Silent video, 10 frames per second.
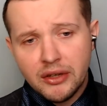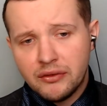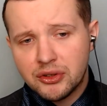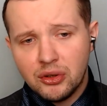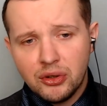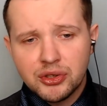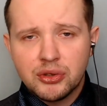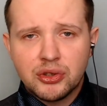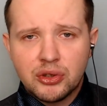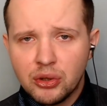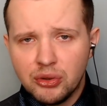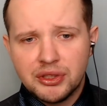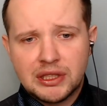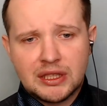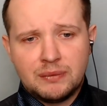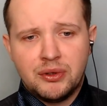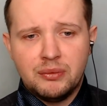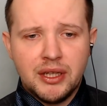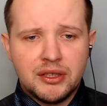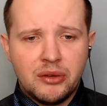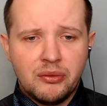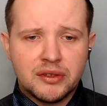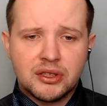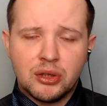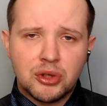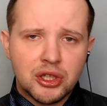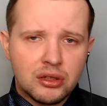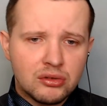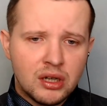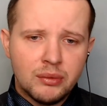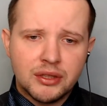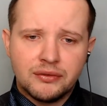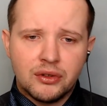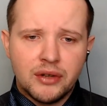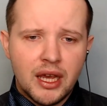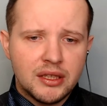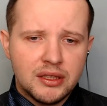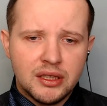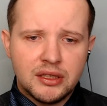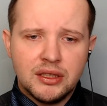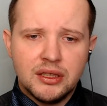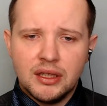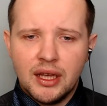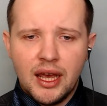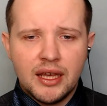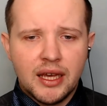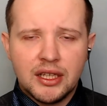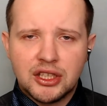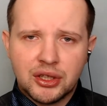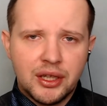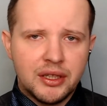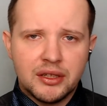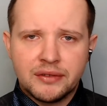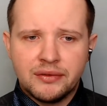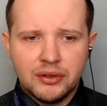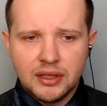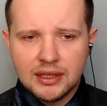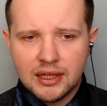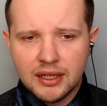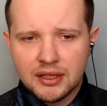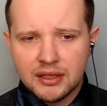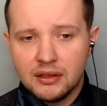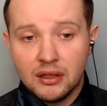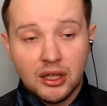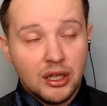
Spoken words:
There's also schools experimenting with social robots for ADHD, AI trainers for dyslexia.